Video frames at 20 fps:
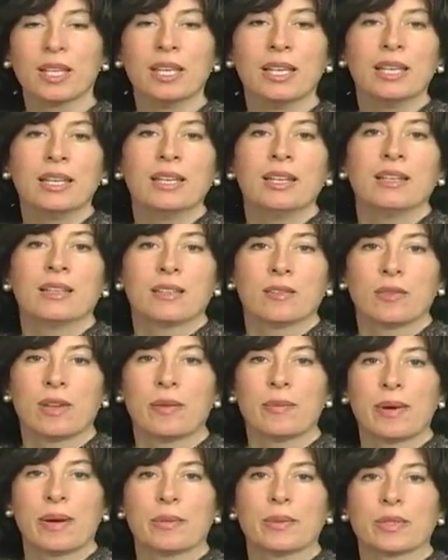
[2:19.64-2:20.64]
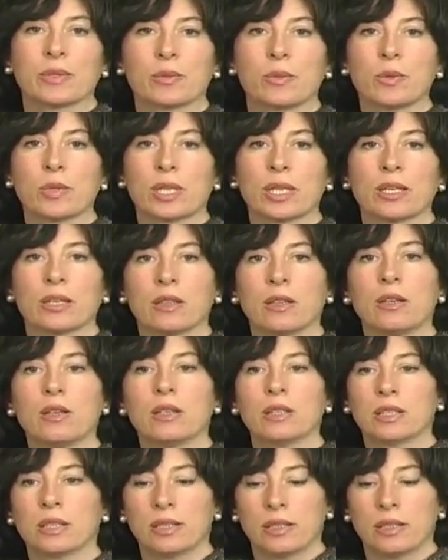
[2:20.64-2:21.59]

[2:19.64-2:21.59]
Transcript: The rabbi was walking along,